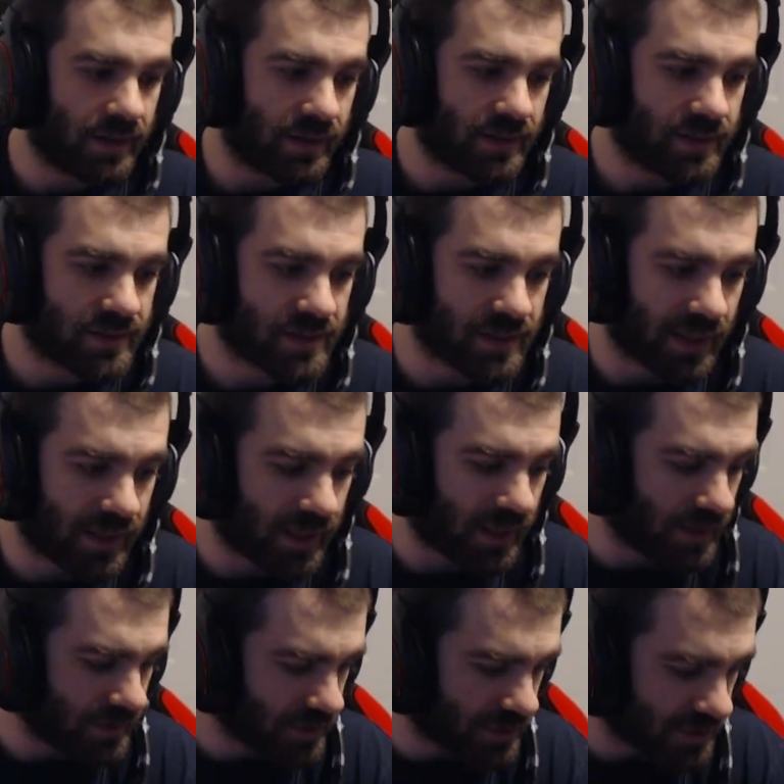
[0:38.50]

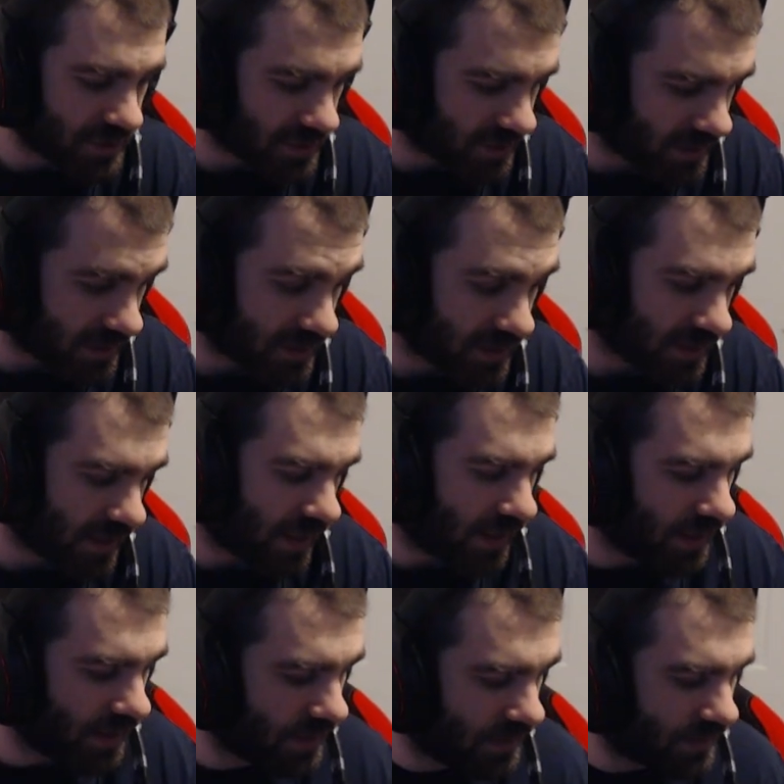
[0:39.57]
psychologist
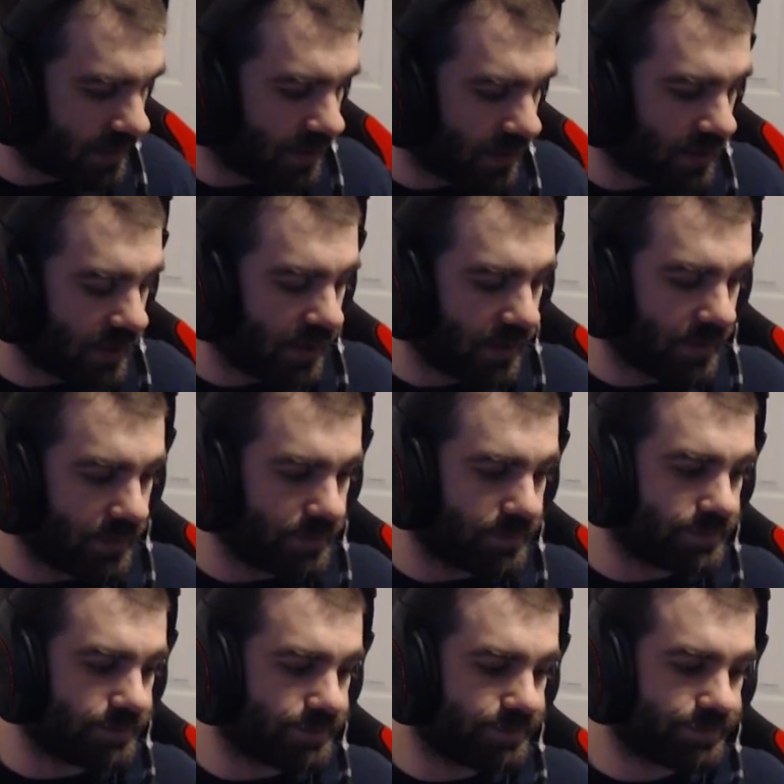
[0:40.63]
today.
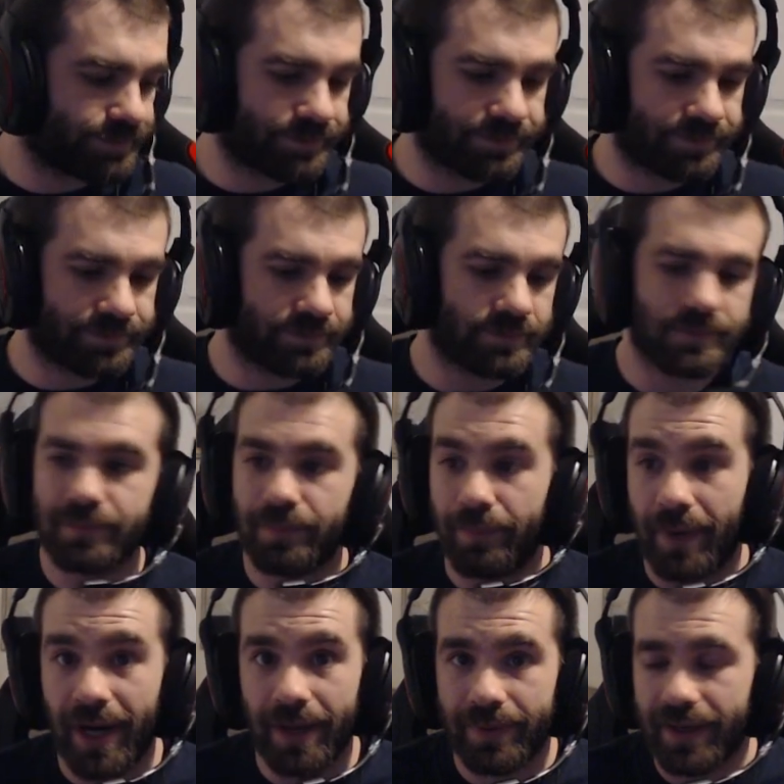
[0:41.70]
Um,
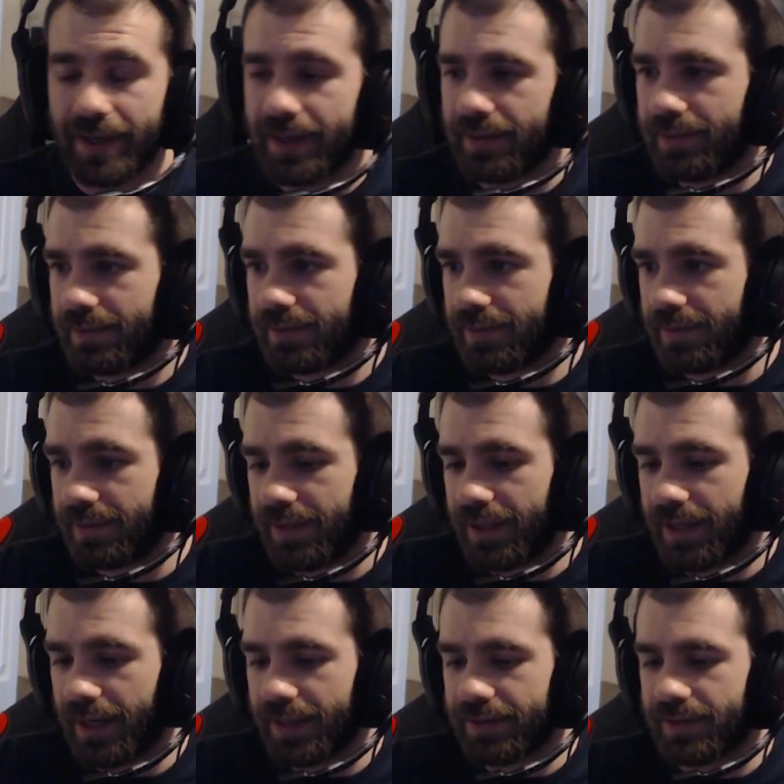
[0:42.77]
my bad.
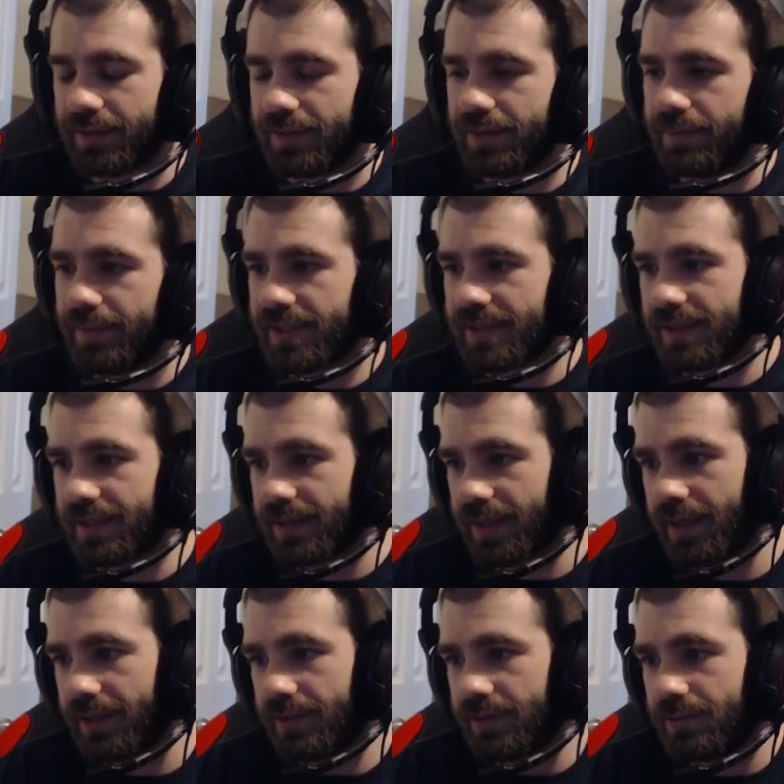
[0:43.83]
Not good missing
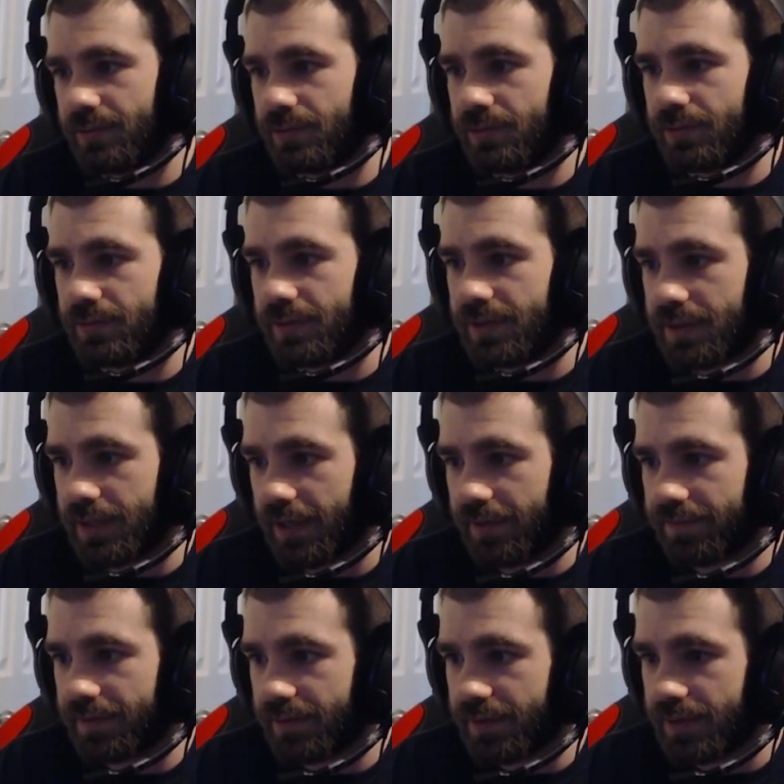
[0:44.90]
that. You
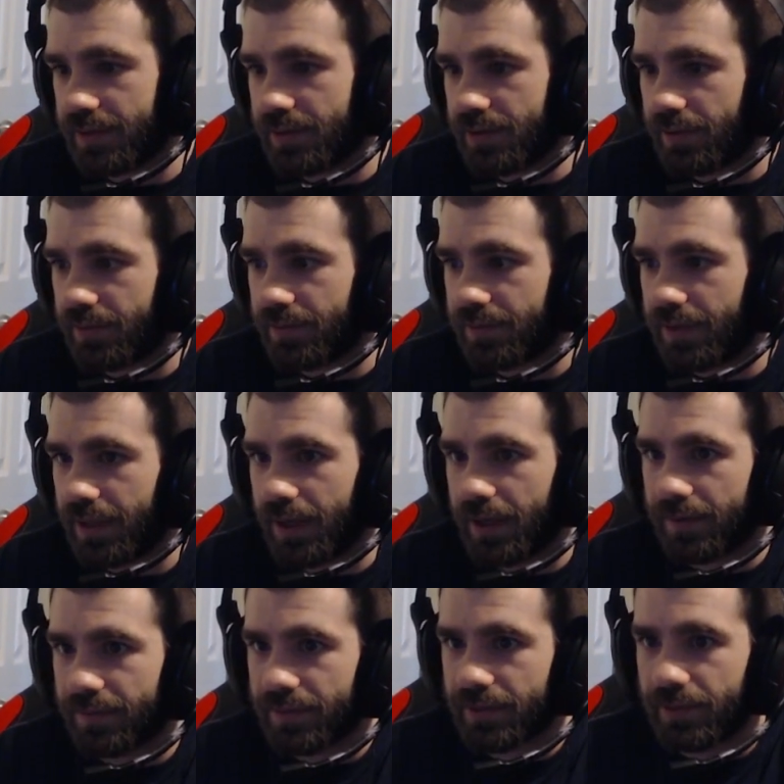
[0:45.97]
definitely don't
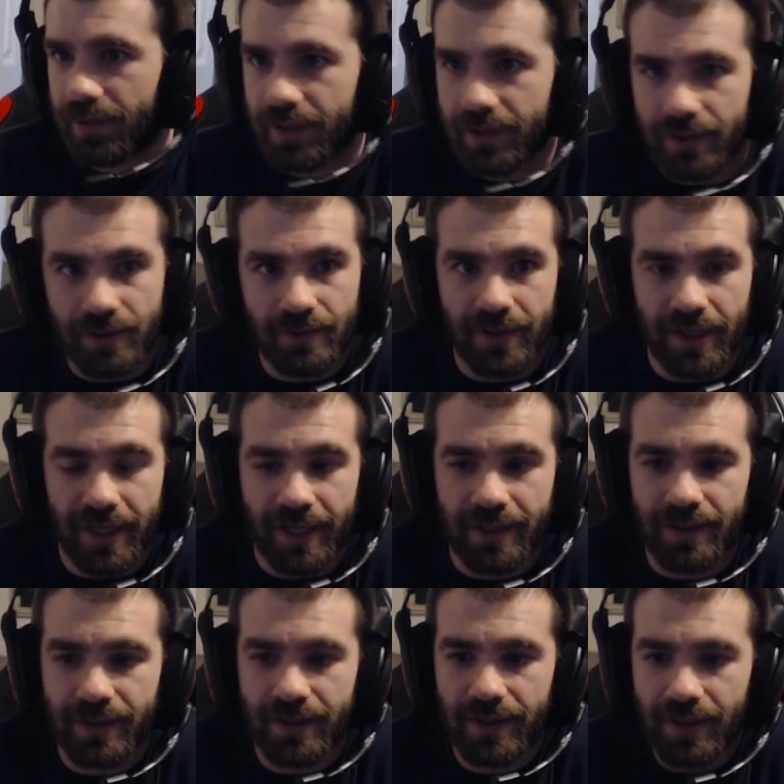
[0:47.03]
ever want to do that.
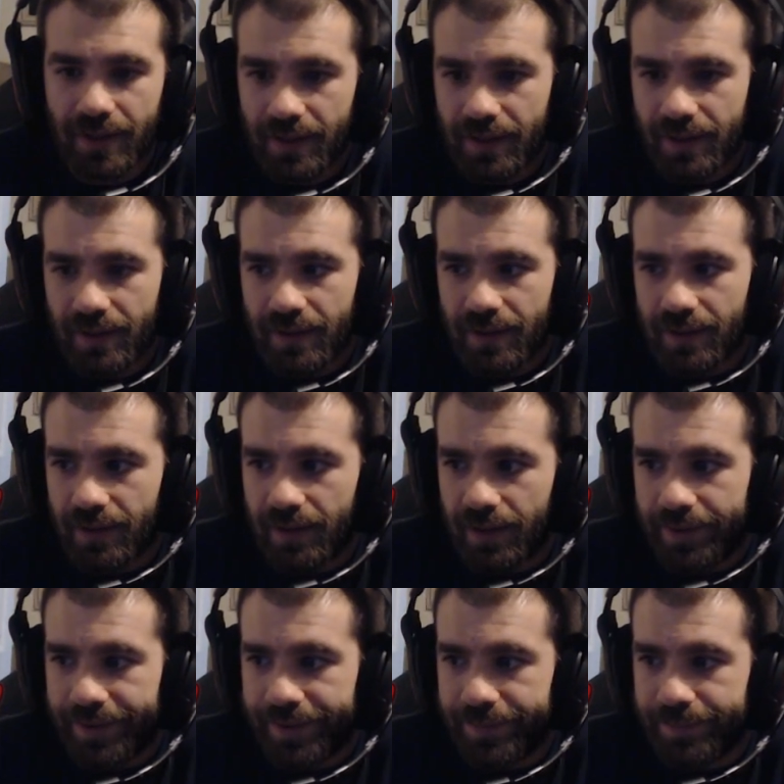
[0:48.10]

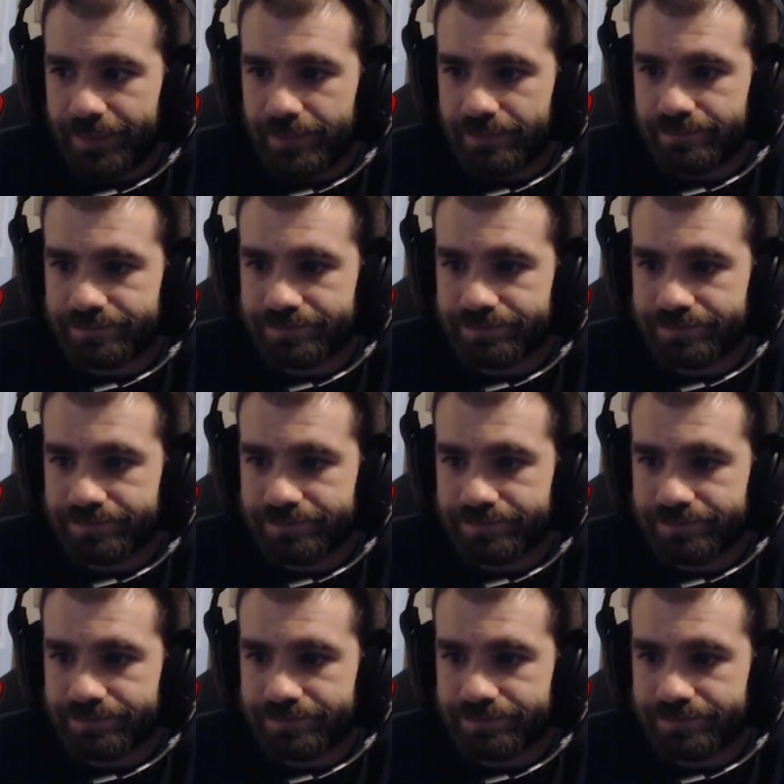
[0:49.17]
Um,